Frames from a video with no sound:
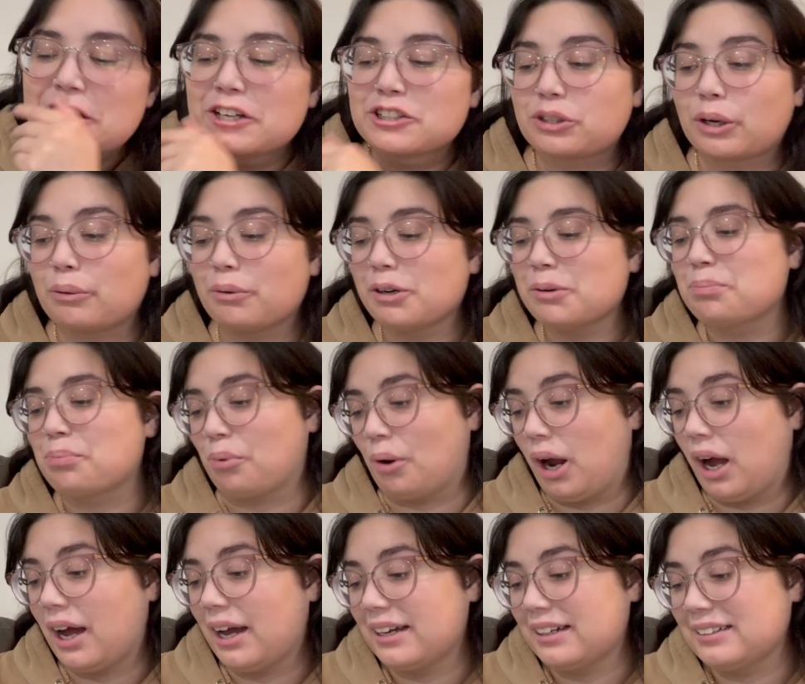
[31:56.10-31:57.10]
So I read
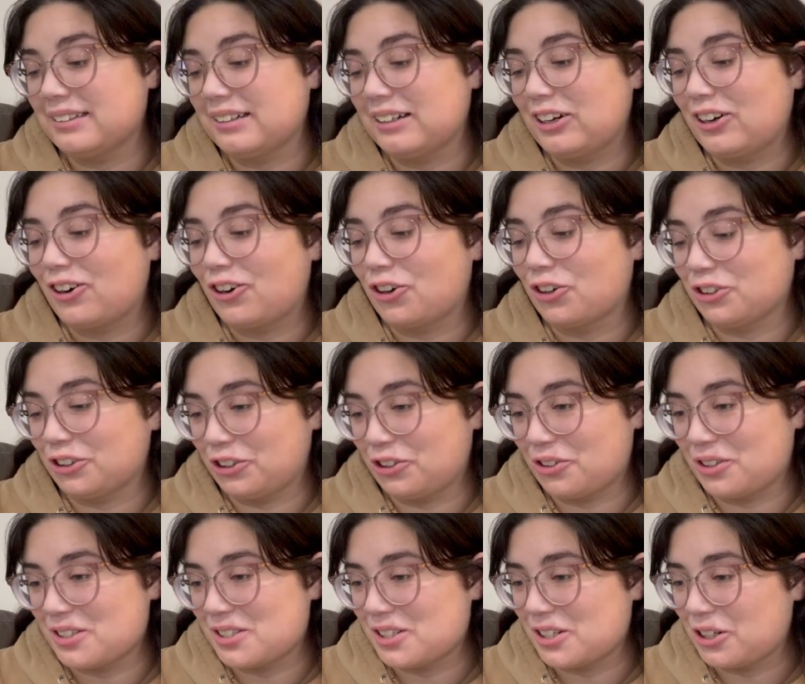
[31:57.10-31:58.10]
Bride earlier
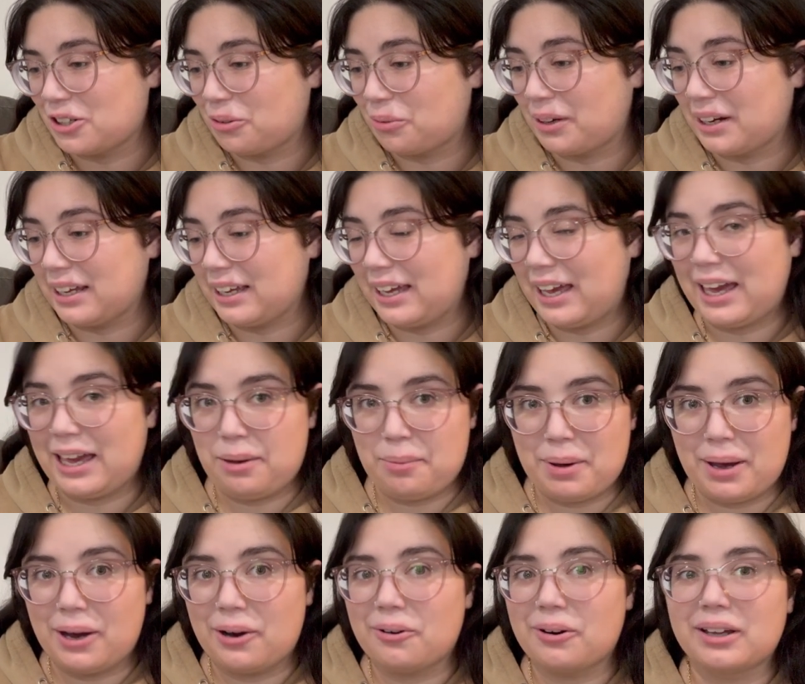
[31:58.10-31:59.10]
this year when it came
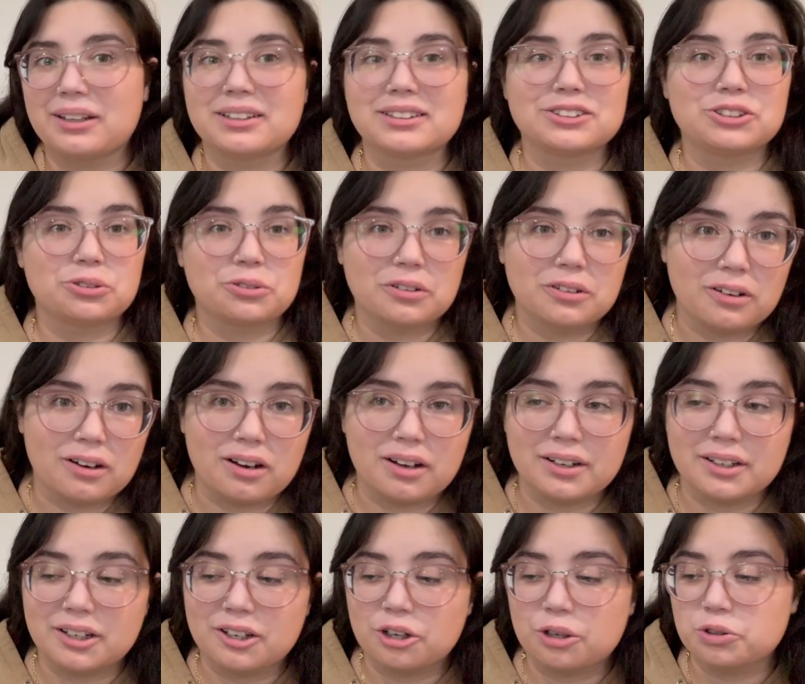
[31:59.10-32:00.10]
out. I listened to it on
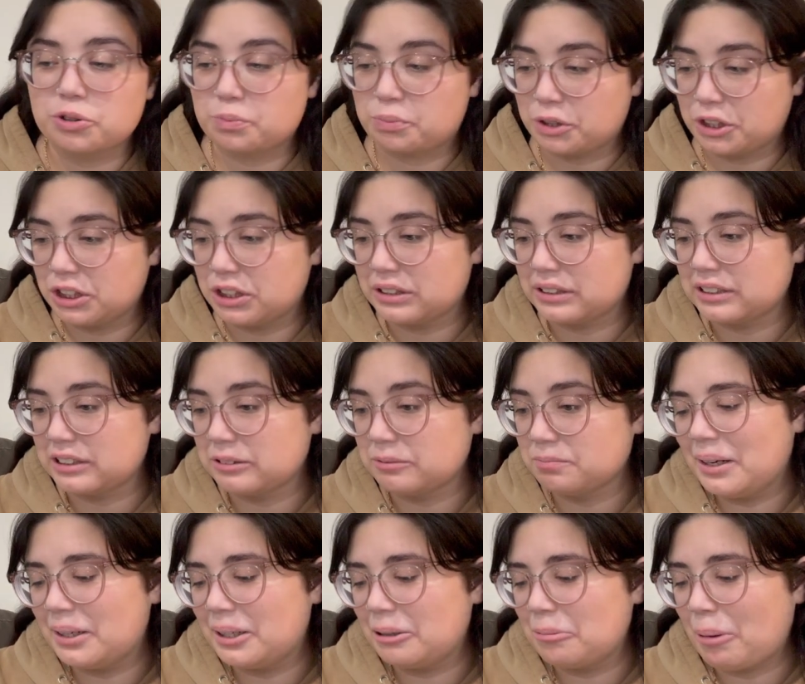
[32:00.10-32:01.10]
audio. It was pretty good.
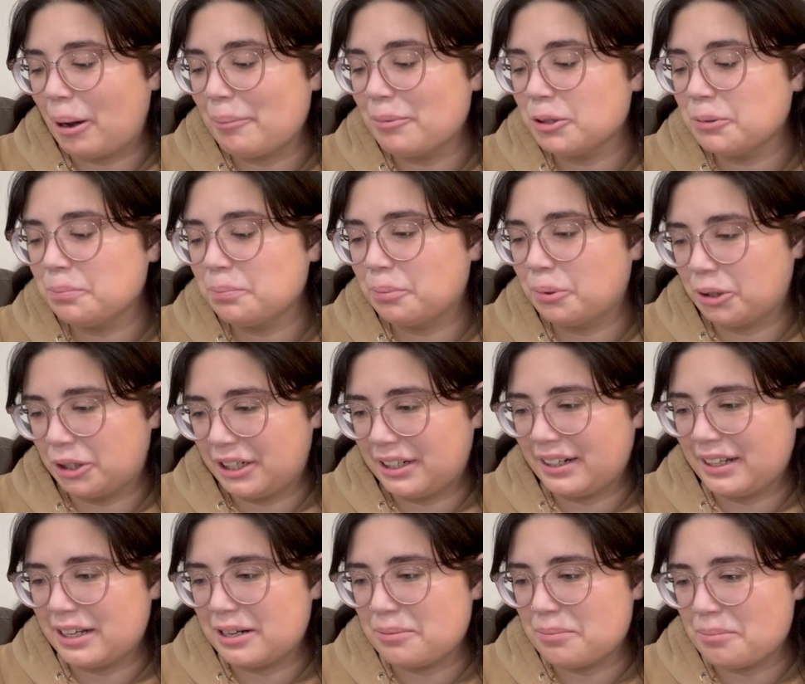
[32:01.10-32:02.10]
I'm going to put it
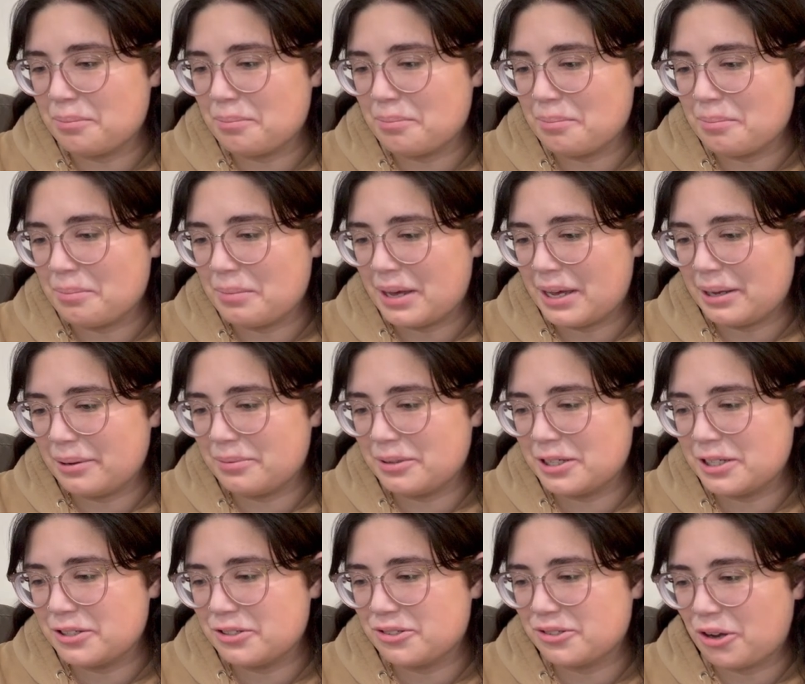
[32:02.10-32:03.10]
in
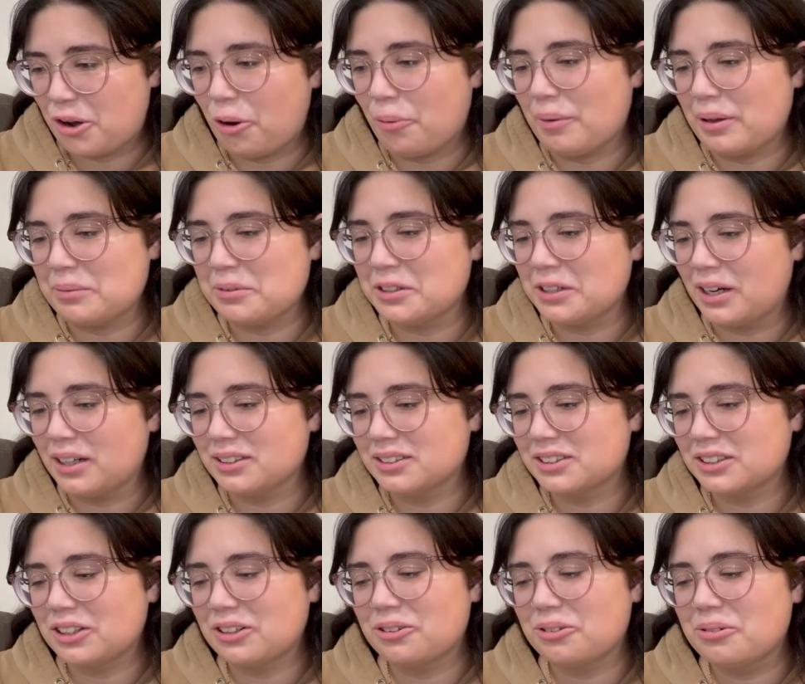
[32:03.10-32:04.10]
maybe so, maybe not
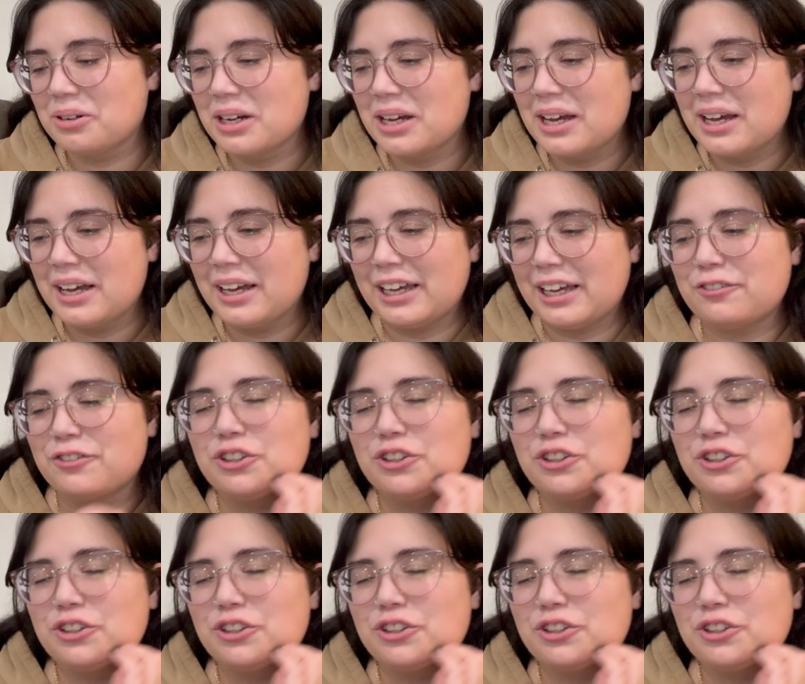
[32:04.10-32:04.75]
so. If